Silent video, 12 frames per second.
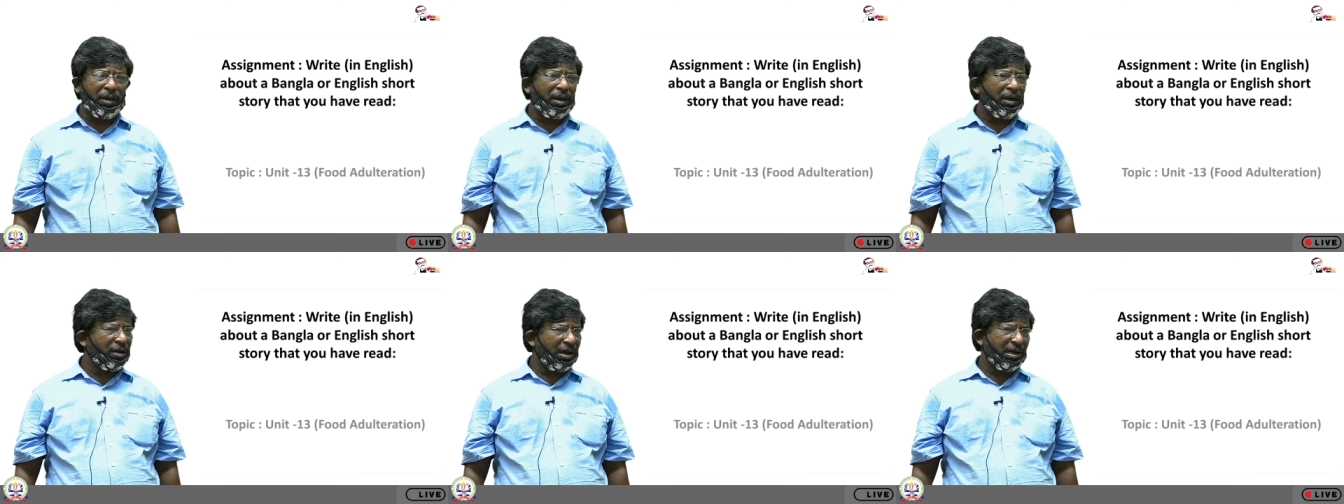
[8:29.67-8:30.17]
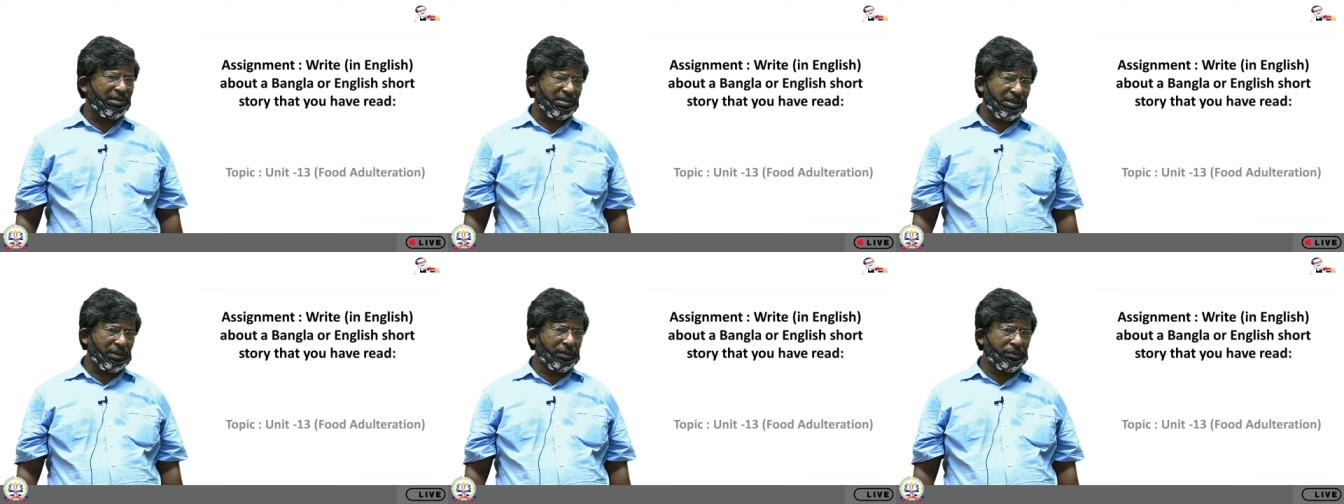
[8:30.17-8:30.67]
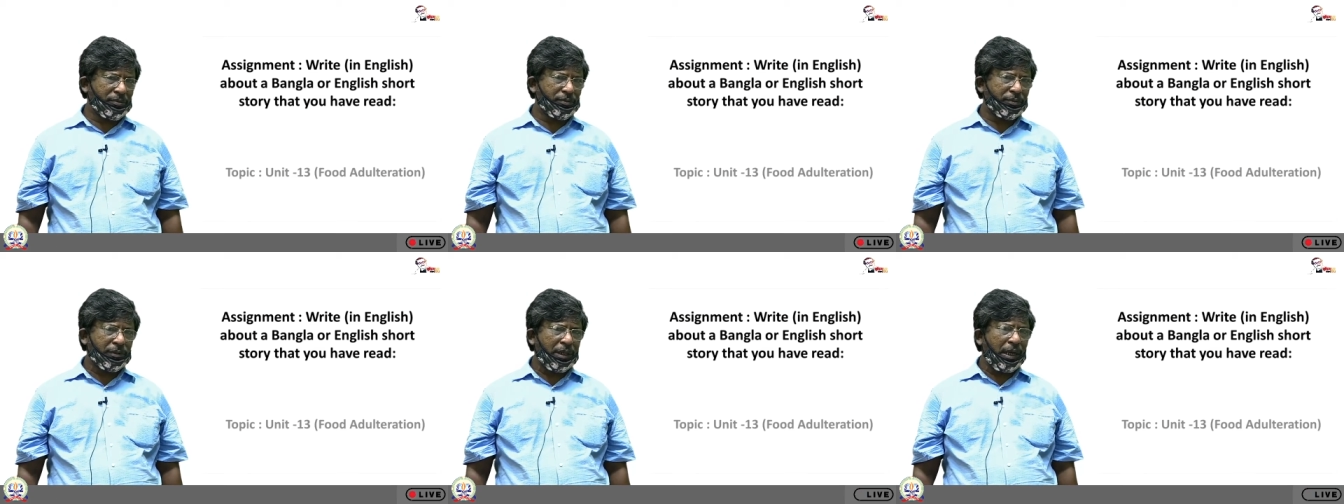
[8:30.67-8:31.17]
writing.
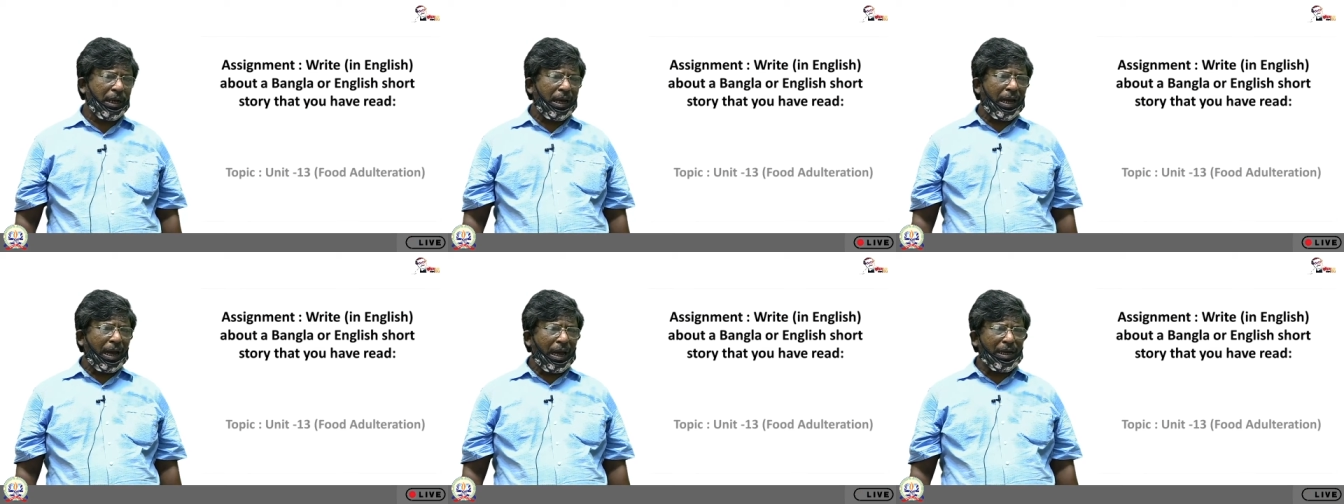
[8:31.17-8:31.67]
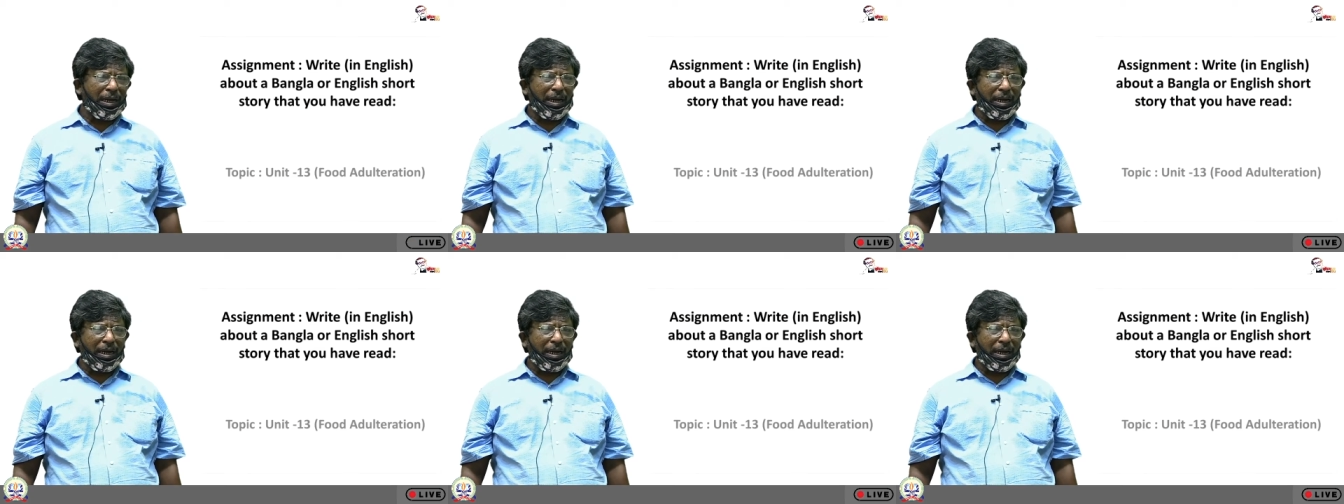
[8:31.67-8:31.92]
And